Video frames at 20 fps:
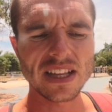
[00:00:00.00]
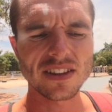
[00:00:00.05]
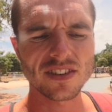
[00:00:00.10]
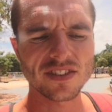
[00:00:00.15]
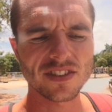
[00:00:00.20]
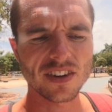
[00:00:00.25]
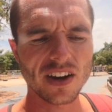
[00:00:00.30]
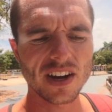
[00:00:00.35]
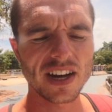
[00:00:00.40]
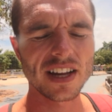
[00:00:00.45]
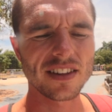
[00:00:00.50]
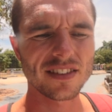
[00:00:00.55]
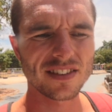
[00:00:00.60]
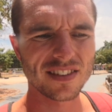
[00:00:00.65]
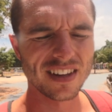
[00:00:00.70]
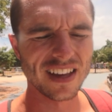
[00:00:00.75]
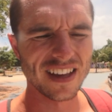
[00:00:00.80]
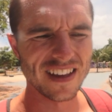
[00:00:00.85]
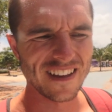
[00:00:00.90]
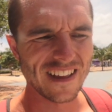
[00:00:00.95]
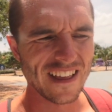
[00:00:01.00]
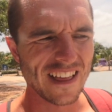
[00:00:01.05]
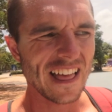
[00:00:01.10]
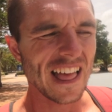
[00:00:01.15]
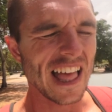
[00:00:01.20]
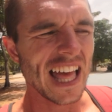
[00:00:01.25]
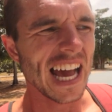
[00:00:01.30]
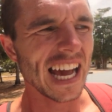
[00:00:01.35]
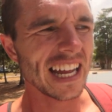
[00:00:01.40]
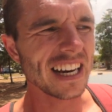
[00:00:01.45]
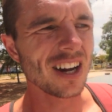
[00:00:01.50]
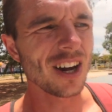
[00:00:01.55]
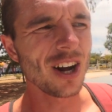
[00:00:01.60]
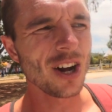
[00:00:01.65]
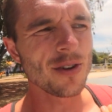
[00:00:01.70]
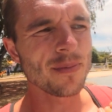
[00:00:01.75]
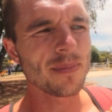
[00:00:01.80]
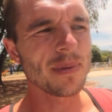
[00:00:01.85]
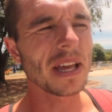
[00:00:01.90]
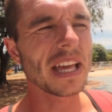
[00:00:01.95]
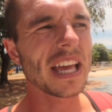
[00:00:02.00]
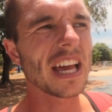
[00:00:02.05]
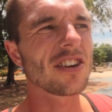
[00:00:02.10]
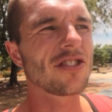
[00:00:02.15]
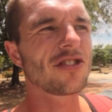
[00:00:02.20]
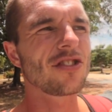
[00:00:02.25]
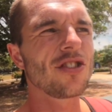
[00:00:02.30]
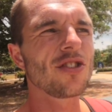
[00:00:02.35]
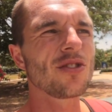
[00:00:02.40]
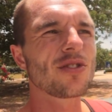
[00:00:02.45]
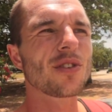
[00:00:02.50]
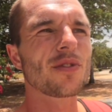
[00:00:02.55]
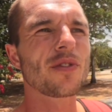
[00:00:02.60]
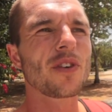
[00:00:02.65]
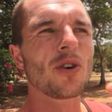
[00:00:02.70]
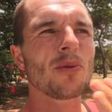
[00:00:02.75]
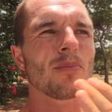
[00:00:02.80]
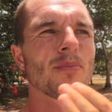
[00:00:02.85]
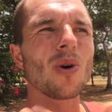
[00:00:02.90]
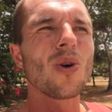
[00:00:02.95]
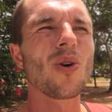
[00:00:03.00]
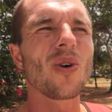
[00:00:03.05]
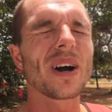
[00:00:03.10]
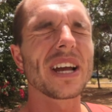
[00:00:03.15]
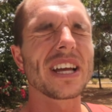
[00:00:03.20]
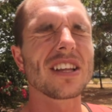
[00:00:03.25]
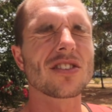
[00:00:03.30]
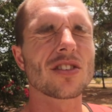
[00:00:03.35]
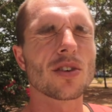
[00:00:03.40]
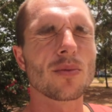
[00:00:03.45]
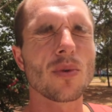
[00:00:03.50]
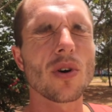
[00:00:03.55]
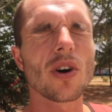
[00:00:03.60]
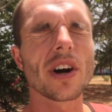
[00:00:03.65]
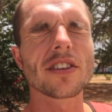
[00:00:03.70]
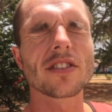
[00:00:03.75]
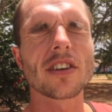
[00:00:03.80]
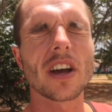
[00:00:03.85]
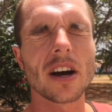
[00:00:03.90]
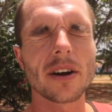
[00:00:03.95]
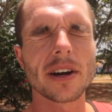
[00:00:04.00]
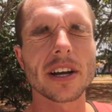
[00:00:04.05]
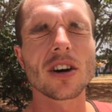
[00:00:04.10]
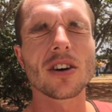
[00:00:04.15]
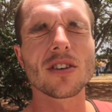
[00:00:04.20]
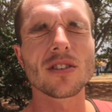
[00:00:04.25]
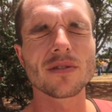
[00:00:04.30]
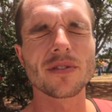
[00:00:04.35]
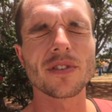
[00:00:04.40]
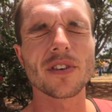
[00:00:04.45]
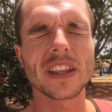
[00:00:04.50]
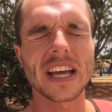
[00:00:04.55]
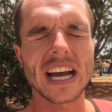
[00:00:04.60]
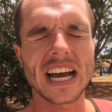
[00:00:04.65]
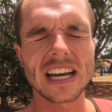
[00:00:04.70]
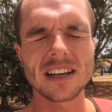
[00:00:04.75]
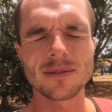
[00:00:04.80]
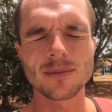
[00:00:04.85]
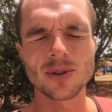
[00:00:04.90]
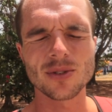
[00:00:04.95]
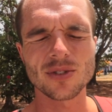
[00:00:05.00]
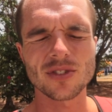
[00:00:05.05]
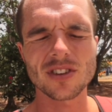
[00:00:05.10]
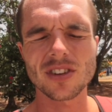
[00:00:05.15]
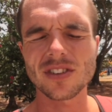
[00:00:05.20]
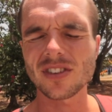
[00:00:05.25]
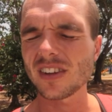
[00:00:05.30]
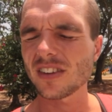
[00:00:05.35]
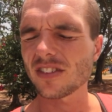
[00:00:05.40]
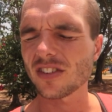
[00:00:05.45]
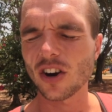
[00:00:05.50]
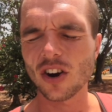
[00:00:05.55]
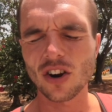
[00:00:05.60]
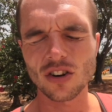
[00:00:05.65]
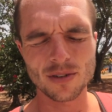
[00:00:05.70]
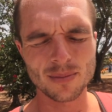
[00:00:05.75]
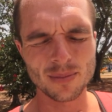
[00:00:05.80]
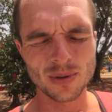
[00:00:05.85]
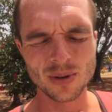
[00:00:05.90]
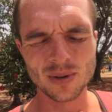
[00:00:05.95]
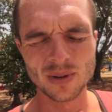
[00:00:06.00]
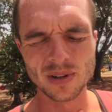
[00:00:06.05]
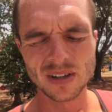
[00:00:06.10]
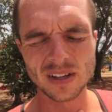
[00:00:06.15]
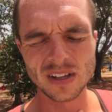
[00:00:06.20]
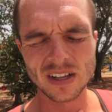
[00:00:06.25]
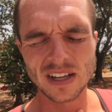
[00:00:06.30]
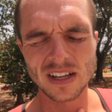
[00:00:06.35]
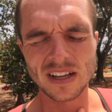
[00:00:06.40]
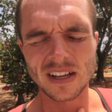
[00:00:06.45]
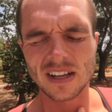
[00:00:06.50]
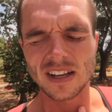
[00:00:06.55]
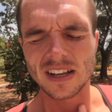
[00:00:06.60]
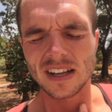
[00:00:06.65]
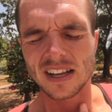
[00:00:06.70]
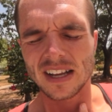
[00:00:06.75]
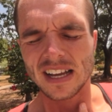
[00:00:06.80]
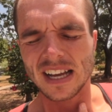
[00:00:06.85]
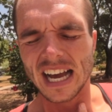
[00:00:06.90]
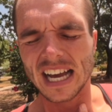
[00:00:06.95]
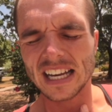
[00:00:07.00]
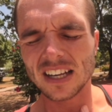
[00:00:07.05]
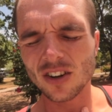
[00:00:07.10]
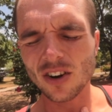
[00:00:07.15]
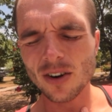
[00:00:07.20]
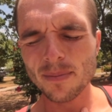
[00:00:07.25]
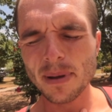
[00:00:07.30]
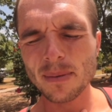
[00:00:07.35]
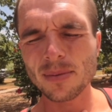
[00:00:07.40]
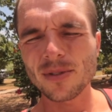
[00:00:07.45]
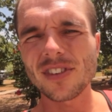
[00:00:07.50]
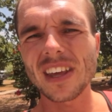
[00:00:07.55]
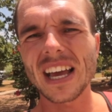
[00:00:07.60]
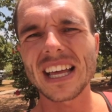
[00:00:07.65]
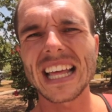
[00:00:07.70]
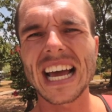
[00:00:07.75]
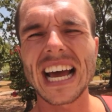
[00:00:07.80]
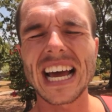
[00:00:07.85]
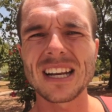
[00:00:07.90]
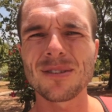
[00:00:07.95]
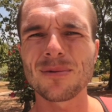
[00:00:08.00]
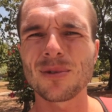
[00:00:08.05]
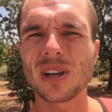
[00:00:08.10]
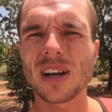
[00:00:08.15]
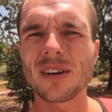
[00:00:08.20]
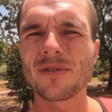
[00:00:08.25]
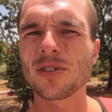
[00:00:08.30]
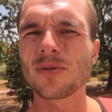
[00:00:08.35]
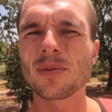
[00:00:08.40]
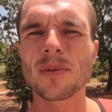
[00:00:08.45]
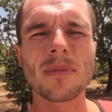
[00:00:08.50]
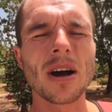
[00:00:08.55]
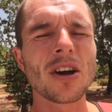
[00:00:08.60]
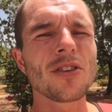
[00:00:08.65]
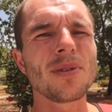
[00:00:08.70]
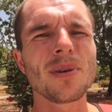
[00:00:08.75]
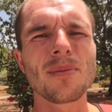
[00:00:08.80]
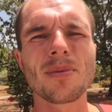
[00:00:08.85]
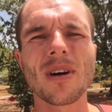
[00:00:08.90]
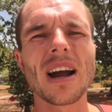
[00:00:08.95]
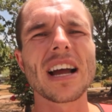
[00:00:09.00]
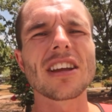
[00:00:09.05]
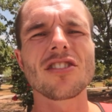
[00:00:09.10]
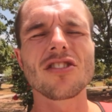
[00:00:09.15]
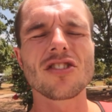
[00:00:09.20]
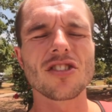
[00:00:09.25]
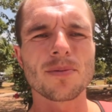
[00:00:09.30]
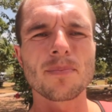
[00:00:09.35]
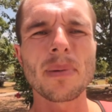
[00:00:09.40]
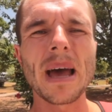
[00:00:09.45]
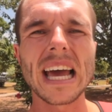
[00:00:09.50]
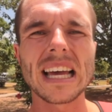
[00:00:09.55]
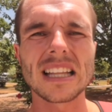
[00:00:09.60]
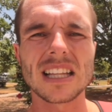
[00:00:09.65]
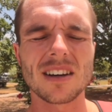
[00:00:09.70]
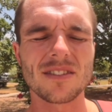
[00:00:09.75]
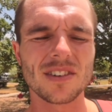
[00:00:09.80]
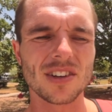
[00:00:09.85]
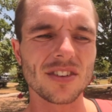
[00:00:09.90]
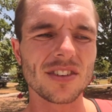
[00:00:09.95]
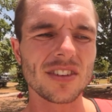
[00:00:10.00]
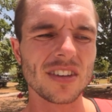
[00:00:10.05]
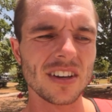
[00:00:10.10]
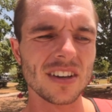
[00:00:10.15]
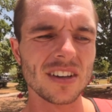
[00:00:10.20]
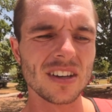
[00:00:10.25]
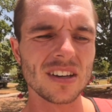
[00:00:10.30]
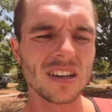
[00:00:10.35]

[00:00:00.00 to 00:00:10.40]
insights, and I hope it gets you to feel more into what is going on for the animals, because it's horrible. And a lot of people say they're animal lovers, but most people are actually just pet lovers,